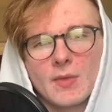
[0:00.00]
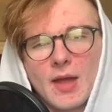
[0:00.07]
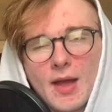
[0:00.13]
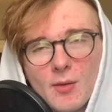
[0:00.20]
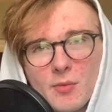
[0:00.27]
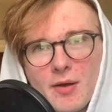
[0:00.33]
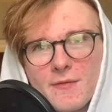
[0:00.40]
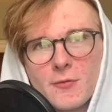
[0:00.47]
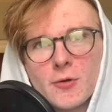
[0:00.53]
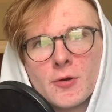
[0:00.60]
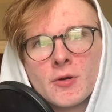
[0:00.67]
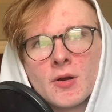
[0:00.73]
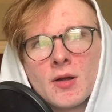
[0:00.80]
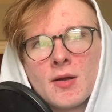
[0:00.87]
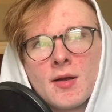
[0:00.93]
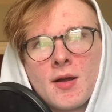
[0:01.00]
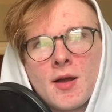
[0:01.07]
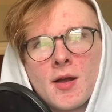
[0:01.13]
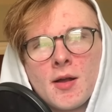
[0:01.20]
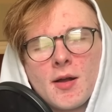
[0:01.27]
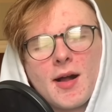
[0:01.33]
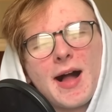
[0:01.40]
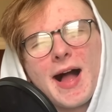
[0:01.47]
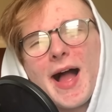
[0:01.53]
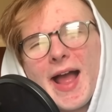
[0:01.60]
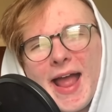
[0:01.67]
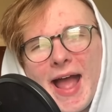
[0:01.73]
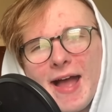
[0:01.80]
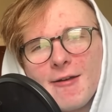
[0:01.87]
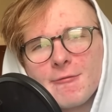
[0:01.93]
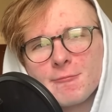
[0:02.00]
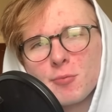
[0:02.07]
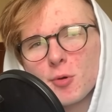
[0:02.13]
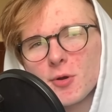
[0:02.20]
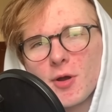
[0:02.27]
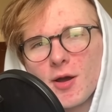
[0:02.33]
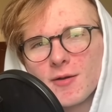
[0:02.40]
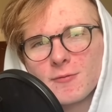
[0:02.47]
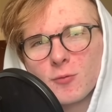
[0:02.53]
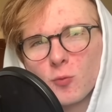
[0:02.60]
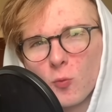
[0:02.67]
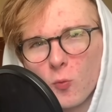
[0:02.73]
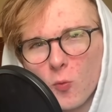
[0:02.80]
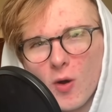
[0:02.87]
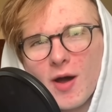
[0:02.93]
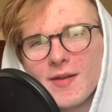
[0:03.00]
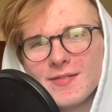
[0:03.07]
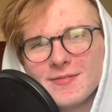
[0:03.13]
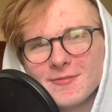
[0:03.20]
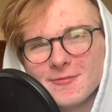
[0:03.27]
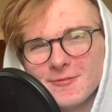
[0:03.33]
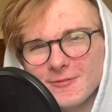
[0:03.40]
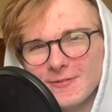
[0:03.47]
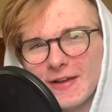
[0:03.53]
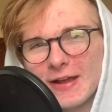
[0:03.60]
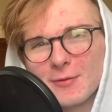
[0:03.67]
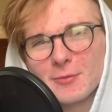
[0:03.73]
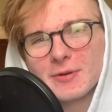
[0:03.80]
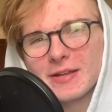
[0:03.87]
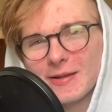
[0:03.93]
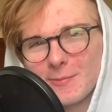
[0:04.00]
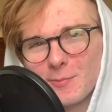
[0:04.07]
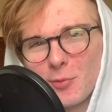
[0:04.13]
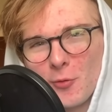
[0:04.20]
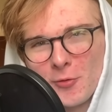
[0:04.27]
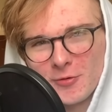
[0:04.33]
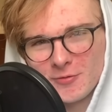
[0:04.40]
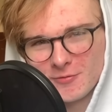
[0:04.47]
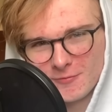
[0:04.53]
However, I have put off one very important